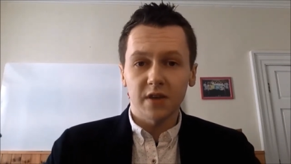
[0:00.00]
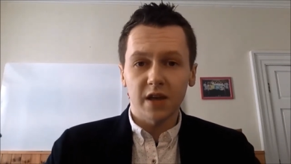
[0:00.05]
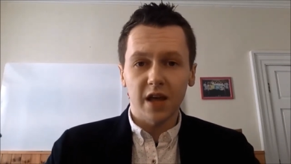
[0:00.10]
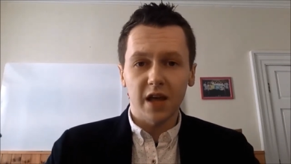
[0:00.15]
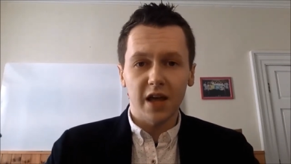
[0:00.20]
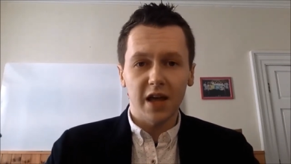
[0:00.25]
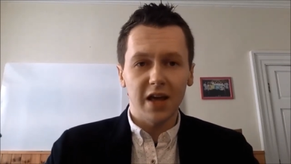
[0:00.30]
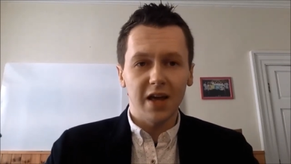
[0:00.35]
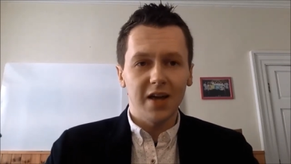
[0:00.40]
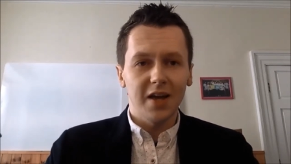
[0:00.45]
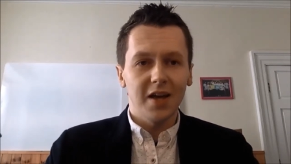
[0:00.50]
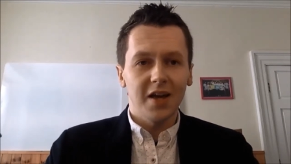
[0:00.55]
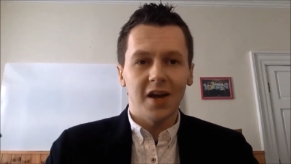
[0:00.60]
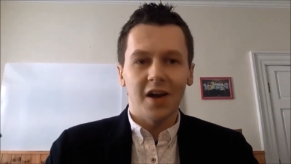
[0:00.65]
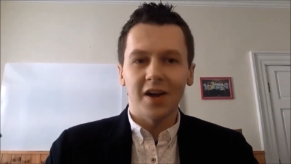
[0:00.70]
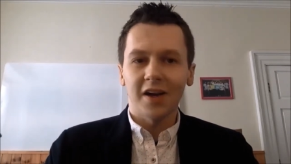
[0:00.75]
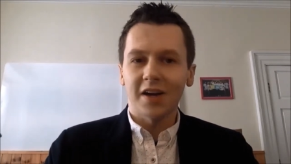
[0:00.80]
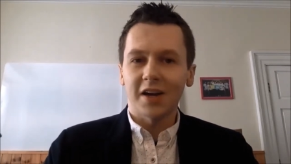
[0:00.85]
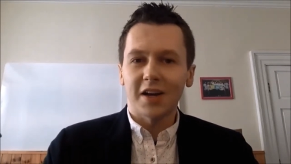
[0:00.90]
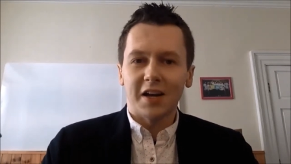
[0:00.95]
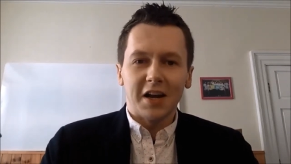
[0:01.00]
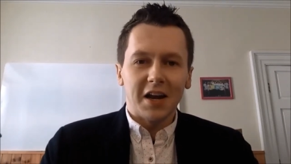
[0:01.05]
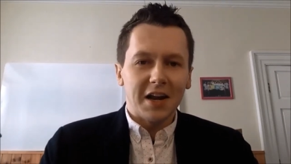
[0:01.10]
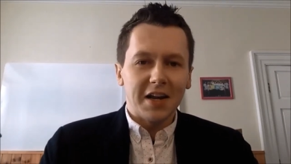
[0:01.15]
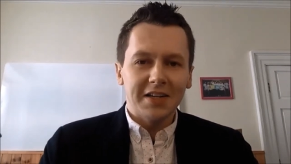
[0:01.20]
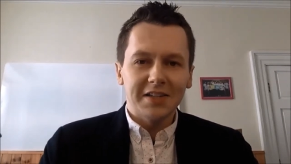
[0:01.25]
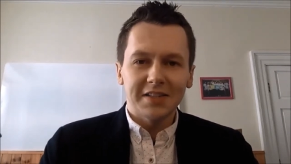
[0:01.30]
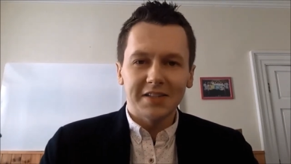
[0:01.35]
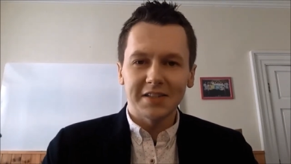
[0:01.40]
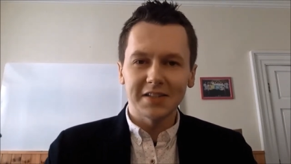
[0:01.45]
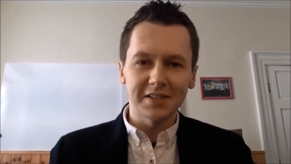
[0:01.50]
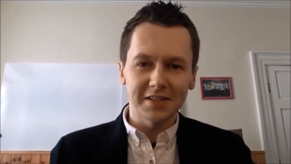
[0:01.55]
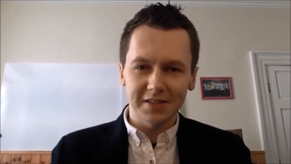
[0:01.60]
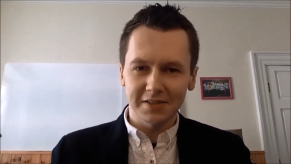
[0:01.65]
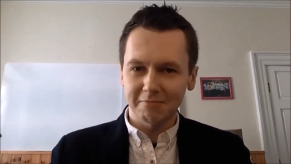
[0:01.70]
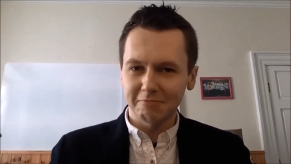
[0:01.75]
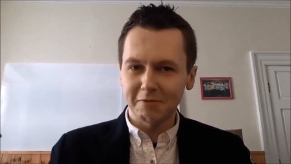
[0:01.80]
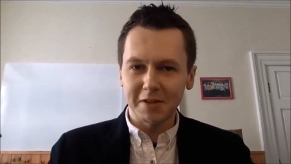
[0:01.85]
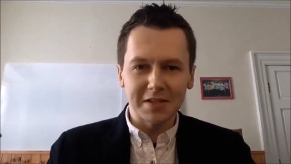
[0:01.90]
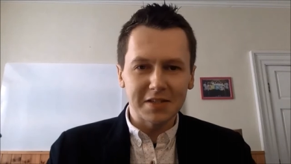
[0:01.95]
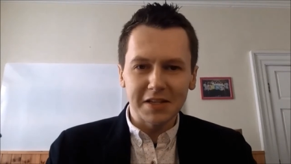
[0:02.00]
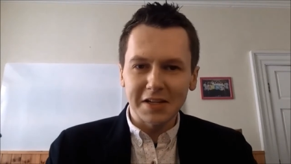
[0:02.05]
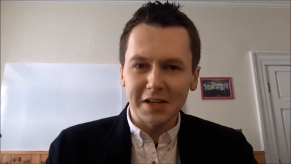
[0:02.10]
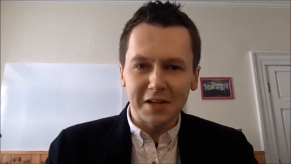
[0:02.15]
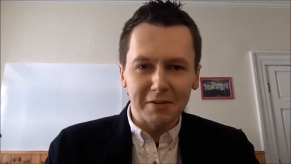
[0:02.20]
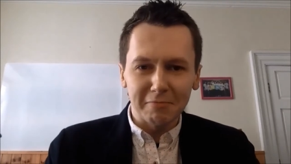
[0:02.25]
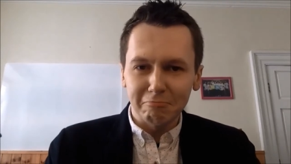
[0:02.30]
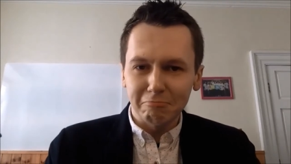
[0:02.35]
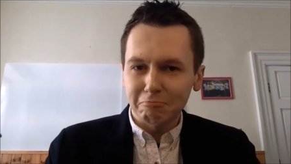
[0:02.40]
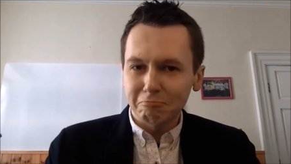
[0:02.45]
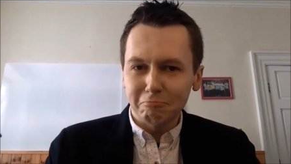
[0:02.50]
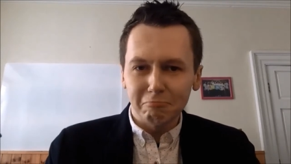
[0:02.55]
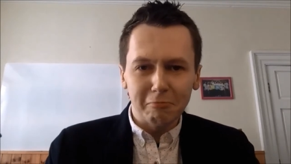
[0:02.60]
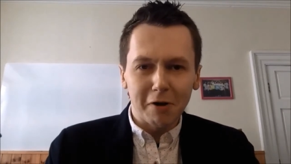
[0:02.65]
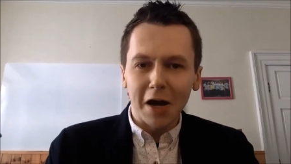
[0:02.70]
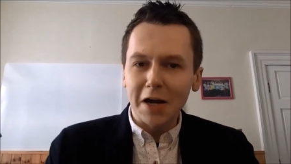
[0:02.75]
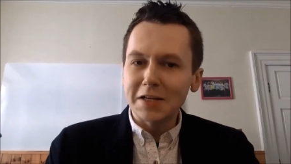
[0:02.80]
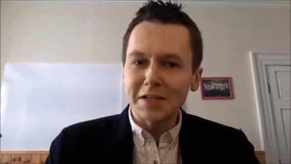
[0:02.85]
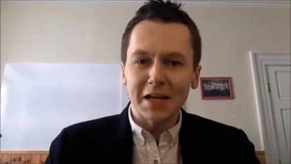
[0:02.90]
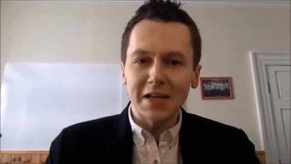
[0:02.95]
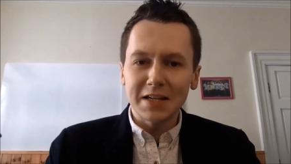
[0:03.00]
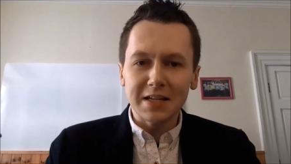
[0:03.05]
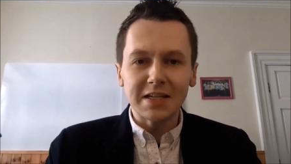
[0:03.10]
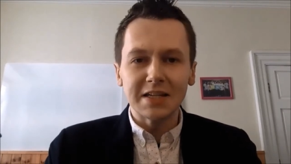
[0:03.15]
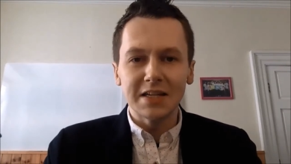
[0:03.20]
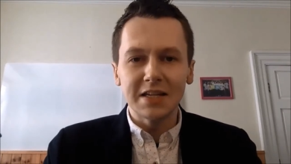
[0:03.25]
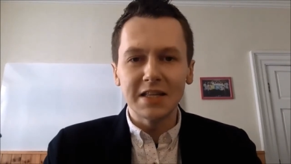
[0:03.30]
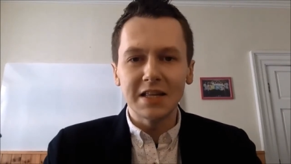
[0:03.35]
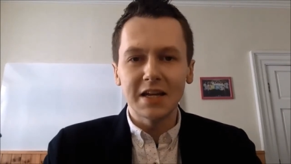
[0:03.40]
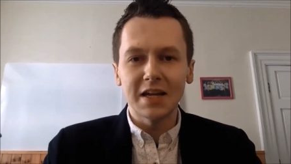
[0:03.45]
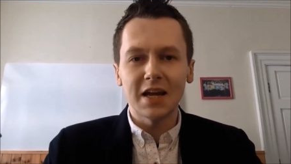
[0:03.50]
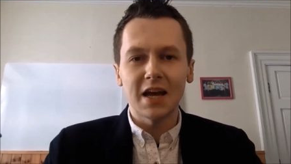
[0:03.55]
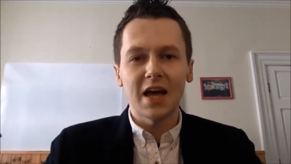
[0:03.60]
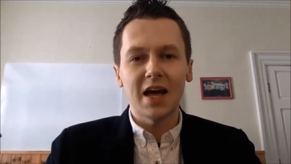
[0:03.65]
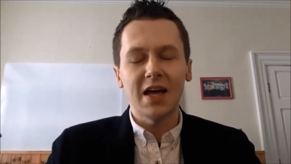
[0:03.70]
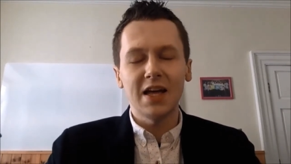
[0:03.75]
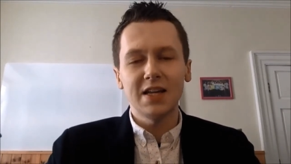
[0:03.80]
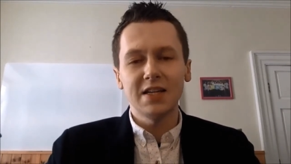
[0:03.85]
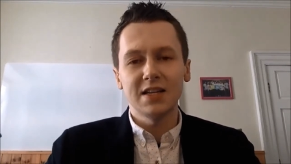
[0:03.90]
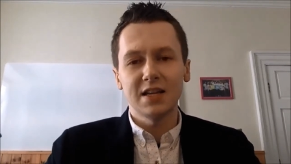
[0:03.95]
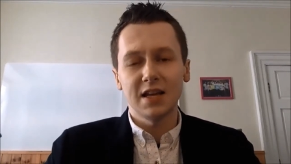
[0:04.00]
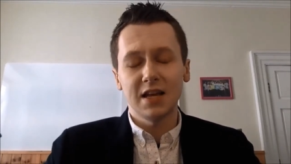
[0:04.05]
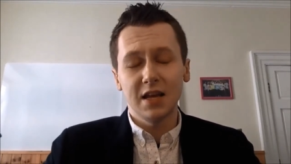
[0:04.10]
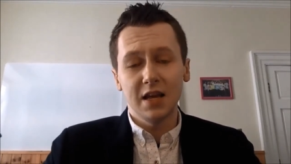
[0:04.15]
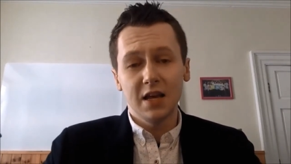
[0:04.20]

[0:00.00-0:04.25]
Uh, I kind of liked this this little identity that I had. Uh,